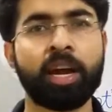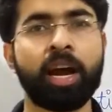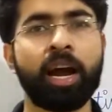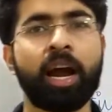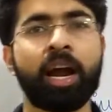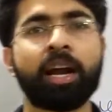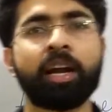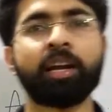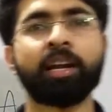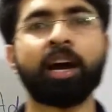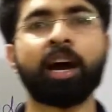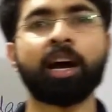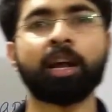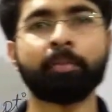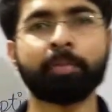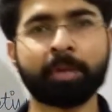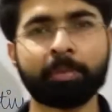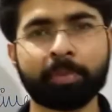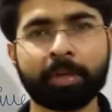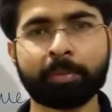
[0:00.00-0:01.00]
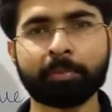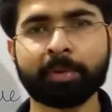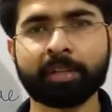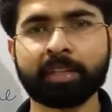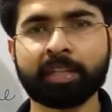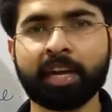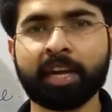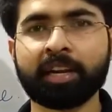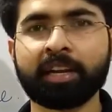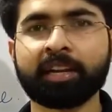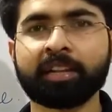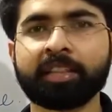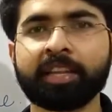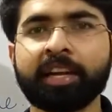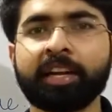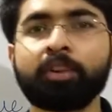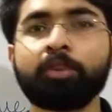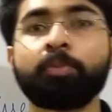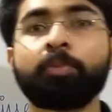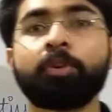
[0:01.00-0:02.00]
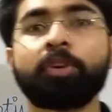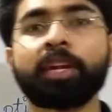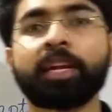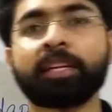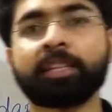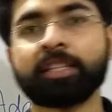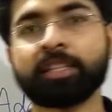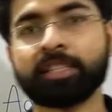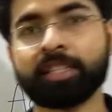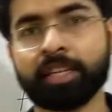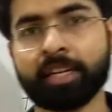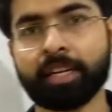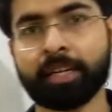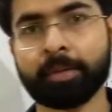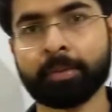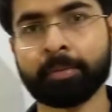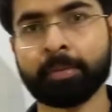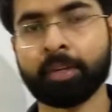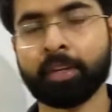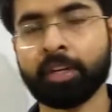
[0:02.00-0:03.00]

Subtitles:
and army people that are there to protect the city.